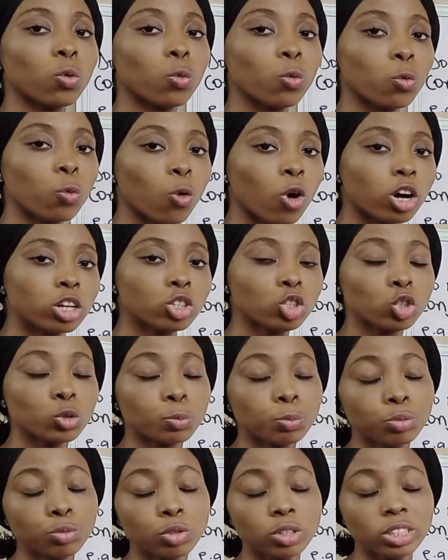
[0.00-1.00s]
one
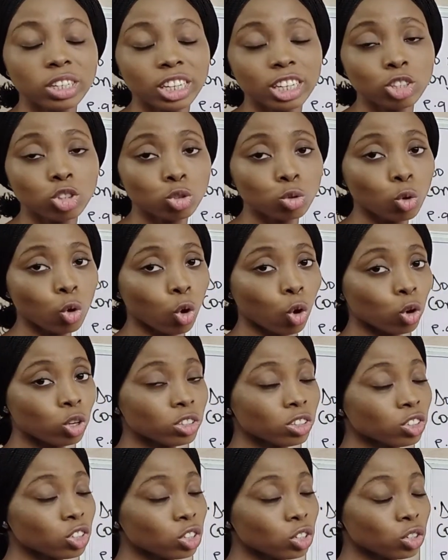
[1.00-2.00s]
should put into
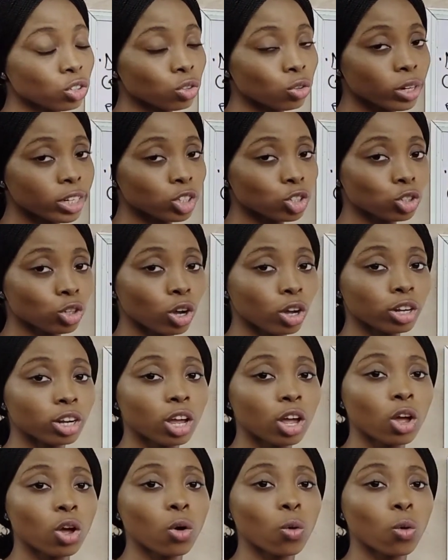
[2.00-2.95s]
consideration